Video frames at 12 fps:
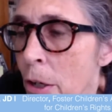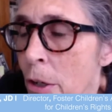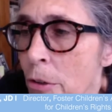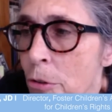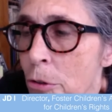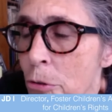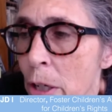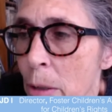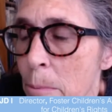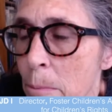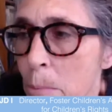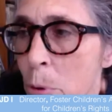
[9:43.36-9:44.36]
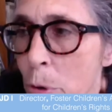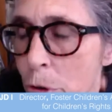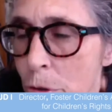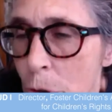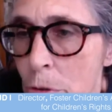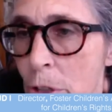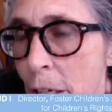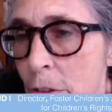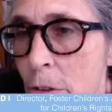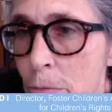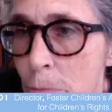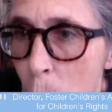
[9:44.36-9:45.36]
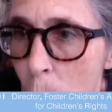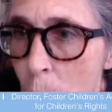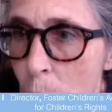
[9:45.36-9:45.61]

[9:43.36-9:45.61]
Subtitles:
try to push those cases forward.